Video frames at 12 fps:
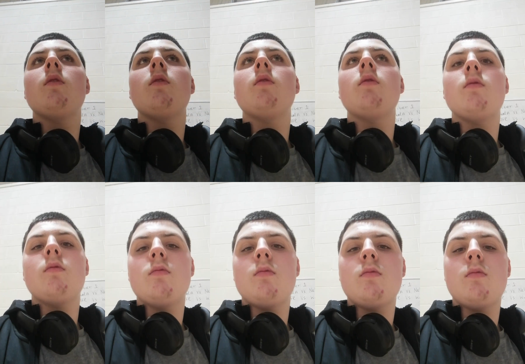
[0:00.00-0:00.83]

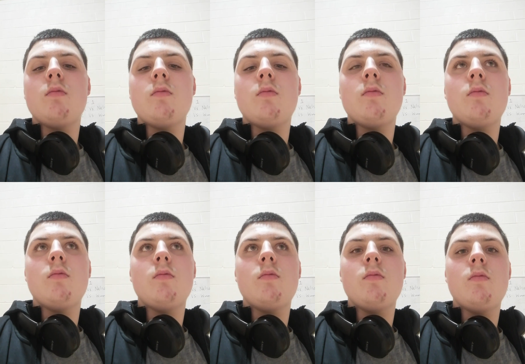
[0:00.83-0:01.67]

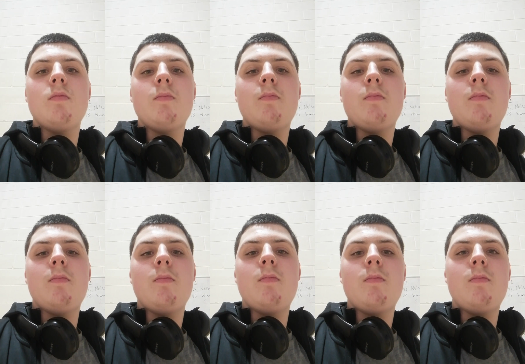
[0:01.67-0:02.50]

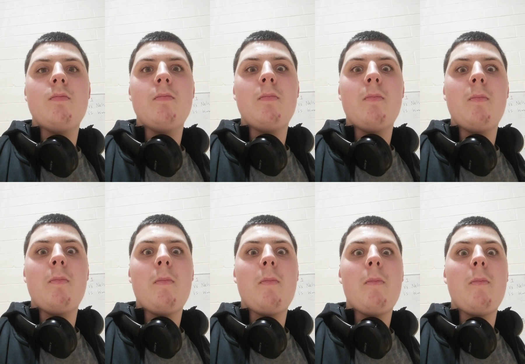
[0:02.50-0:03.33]
(silence)